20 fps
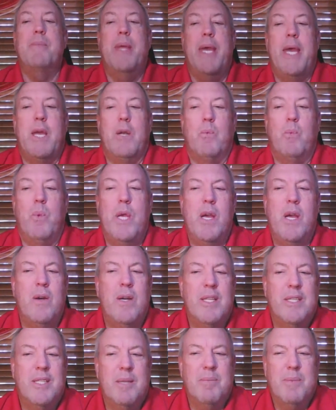And we
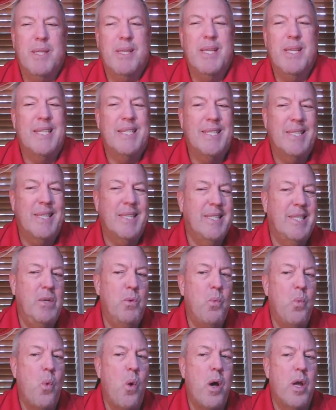are at something like
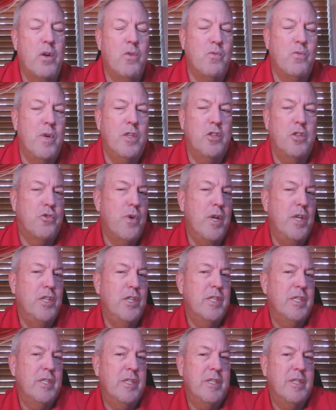61
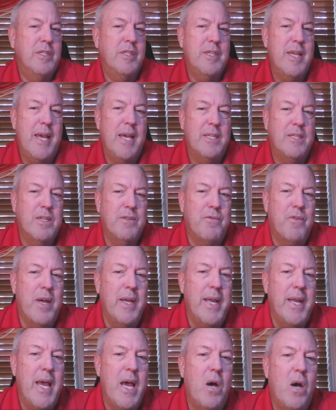registrations as of
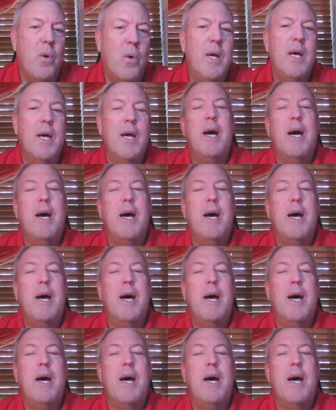right now.